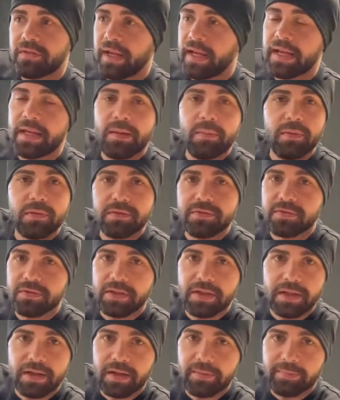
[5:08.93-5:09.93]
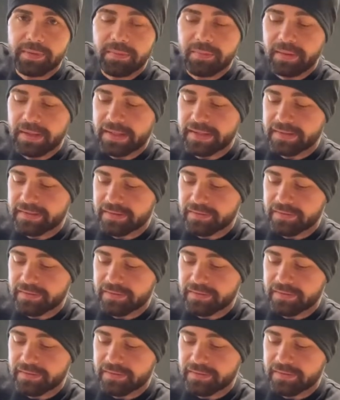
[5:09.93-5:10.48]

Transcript: able to heat up the place.